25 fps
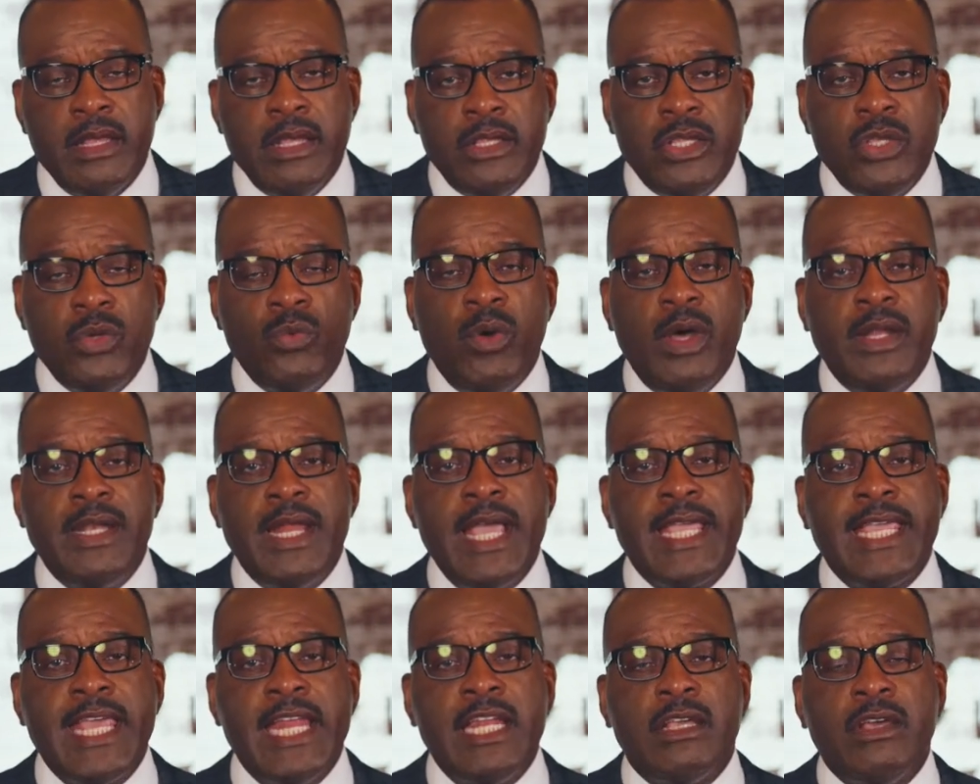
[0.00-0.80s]
You will
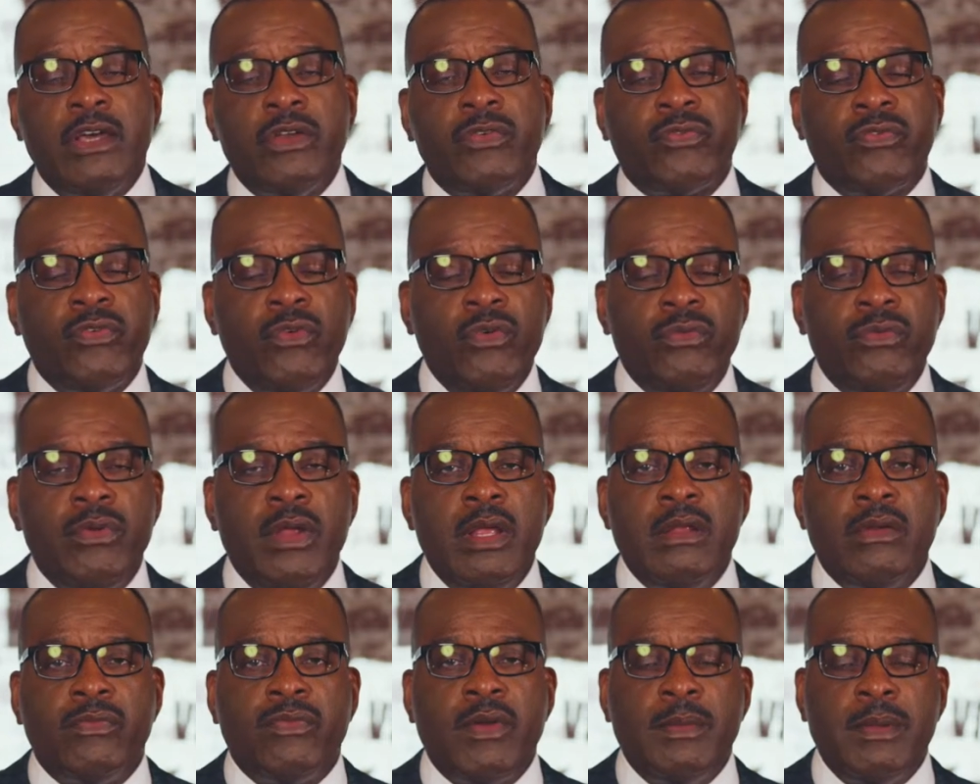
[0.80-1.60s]
not get good fruit
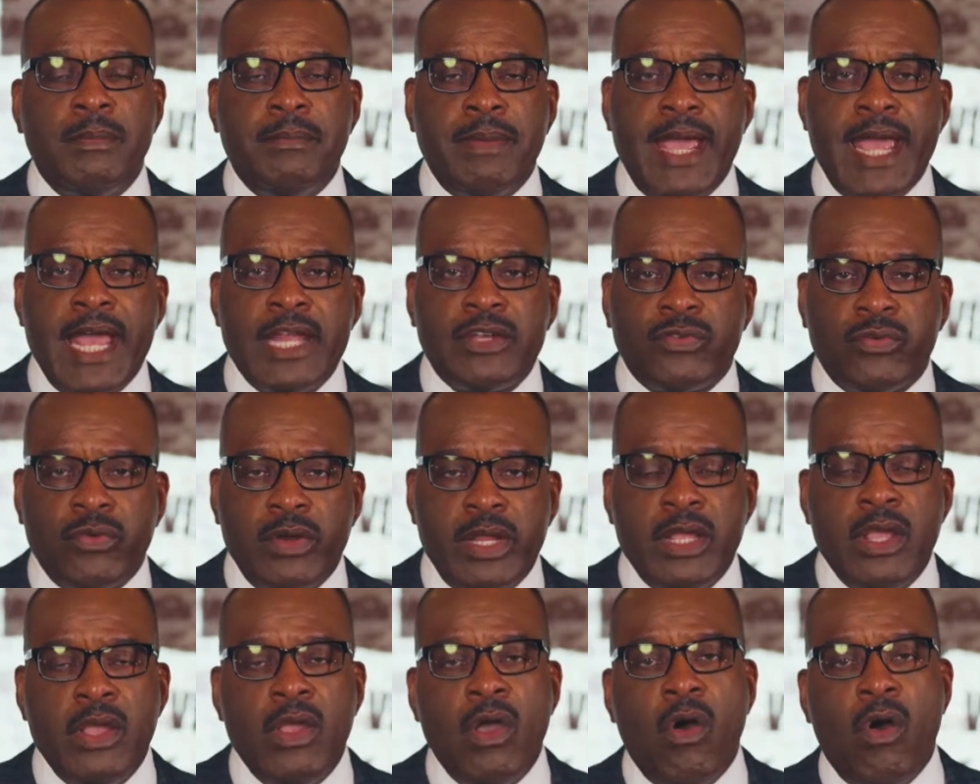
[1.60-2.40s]
from a bad
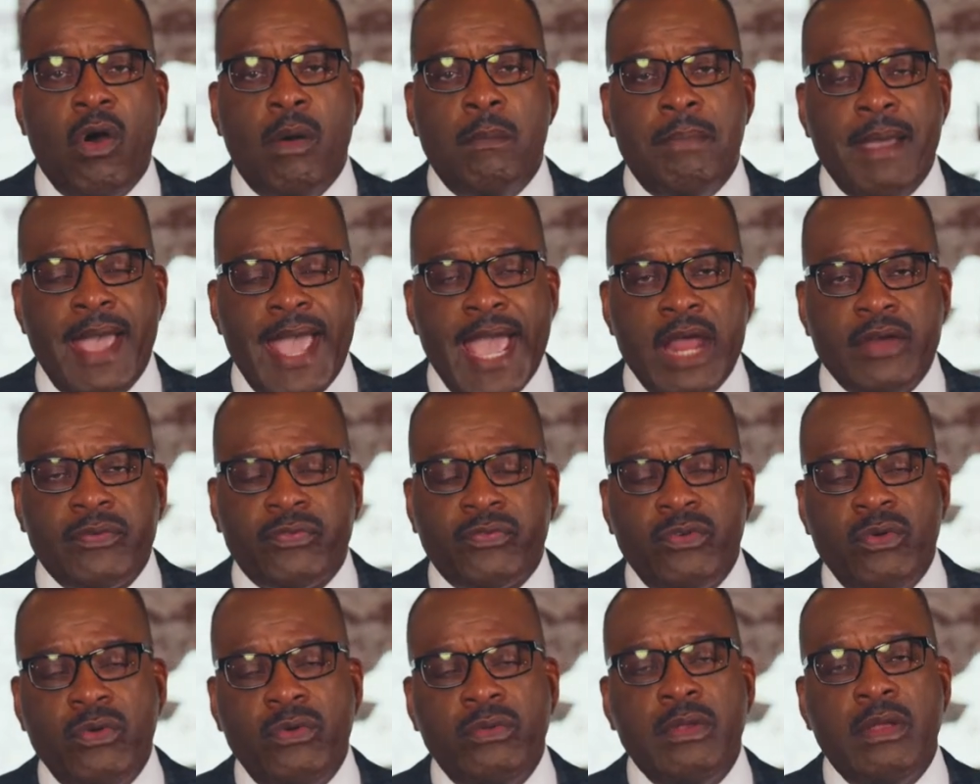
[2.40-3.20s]
tree or bad
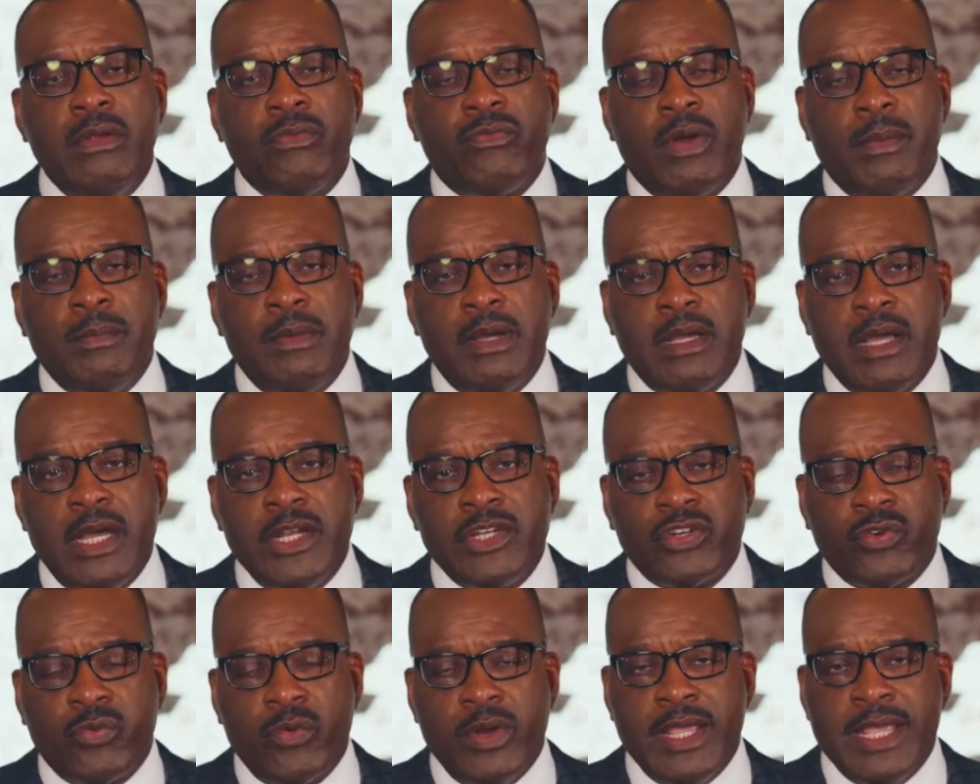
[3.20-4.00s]
fruit from a good
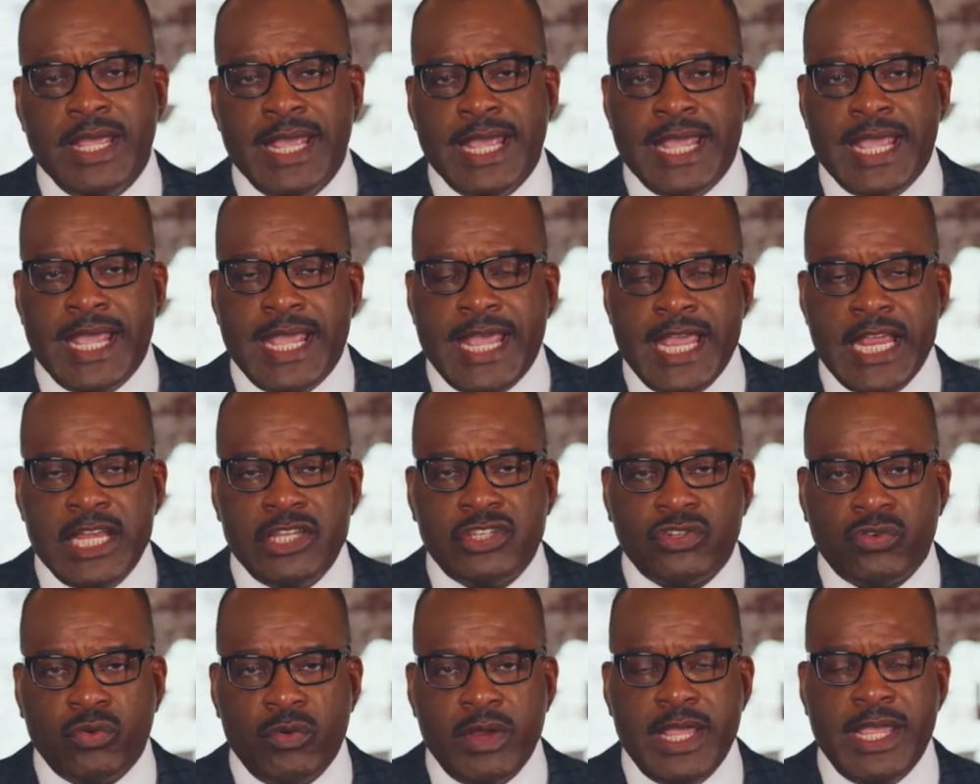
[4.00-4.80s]
tree.
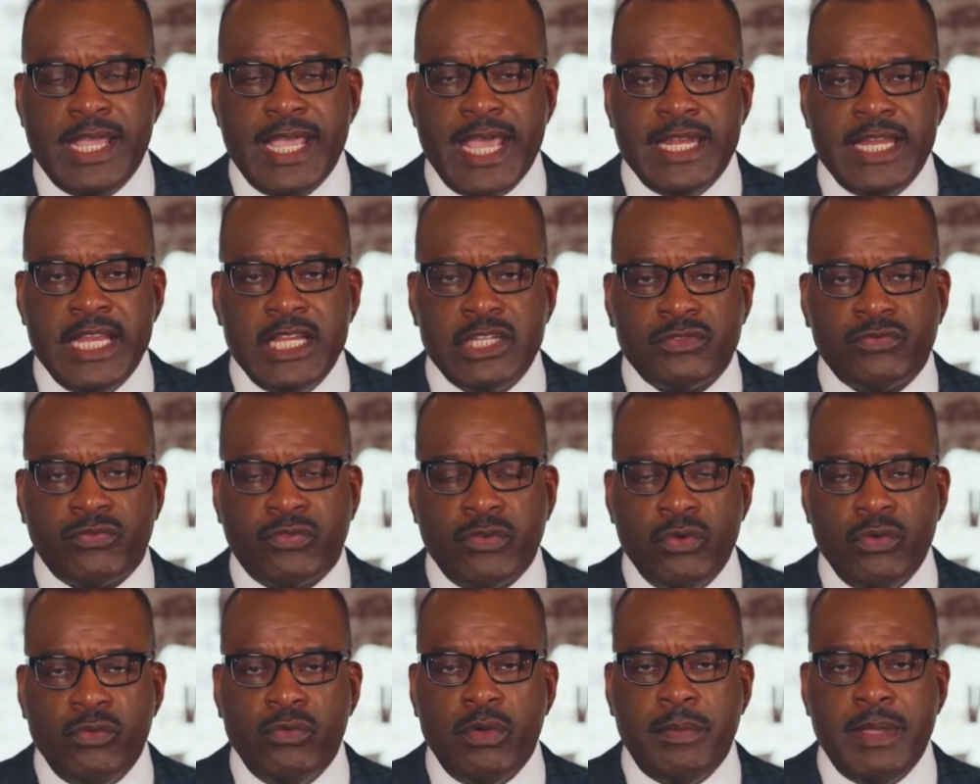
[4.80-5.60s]
Each tree and each
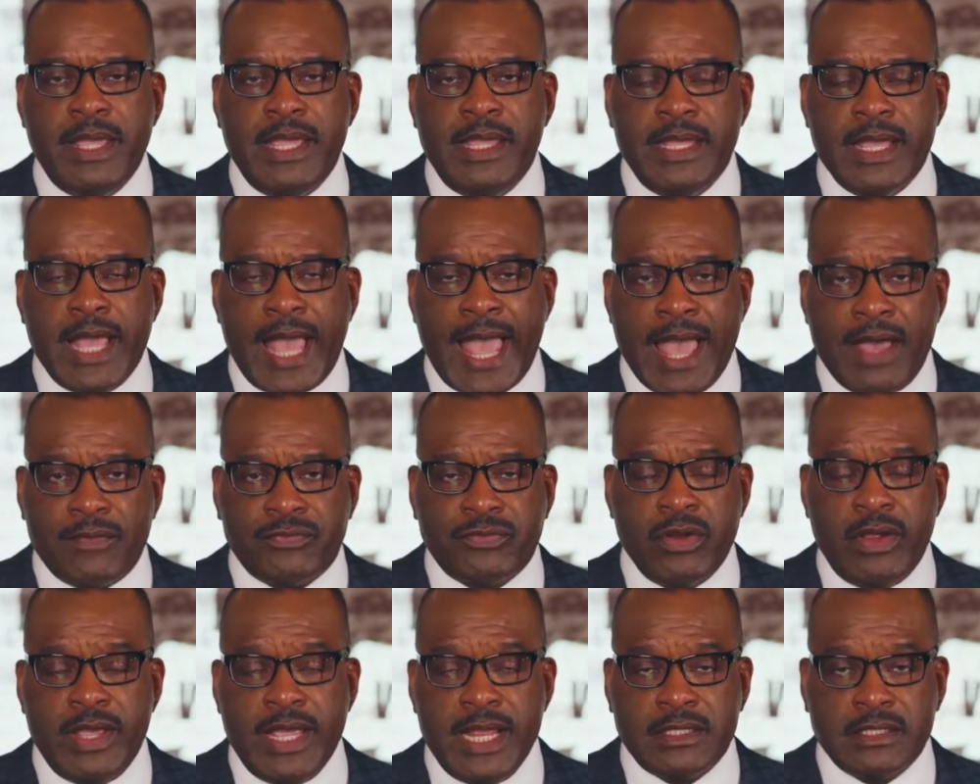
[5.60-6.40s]
fruit will be
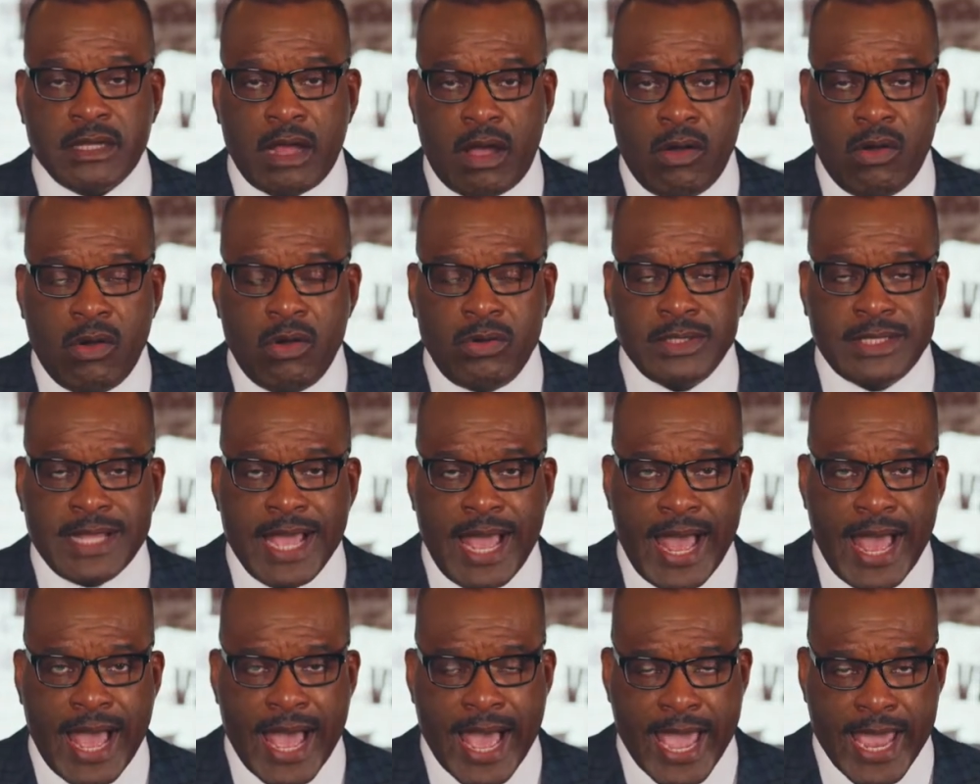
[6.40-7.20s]
after its own
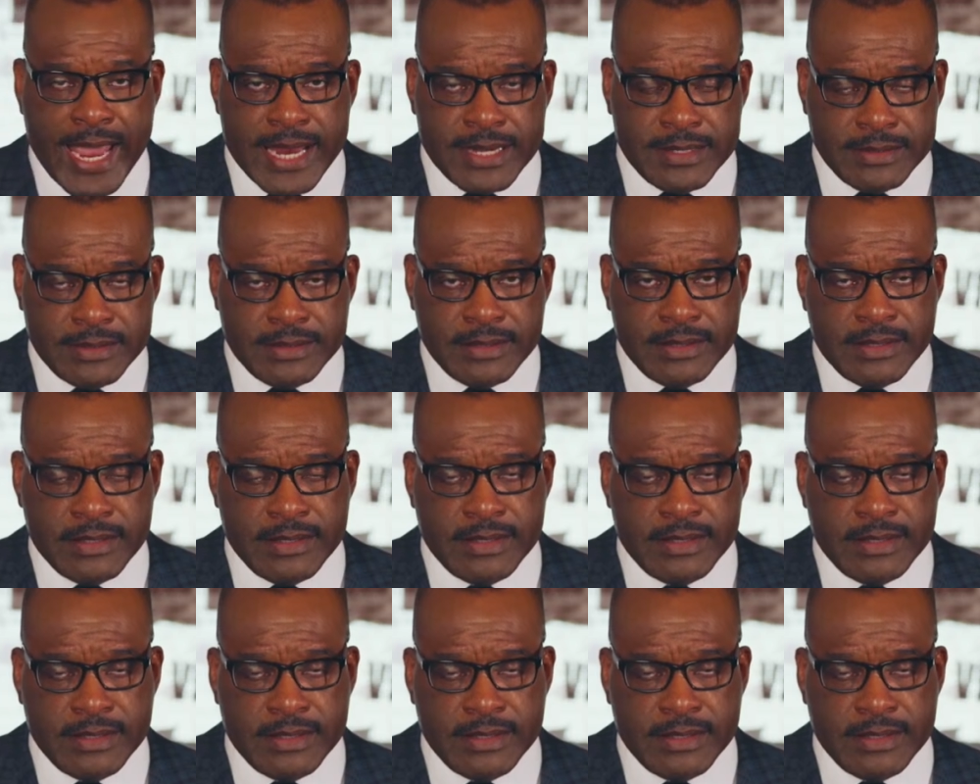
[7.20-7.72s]
kind.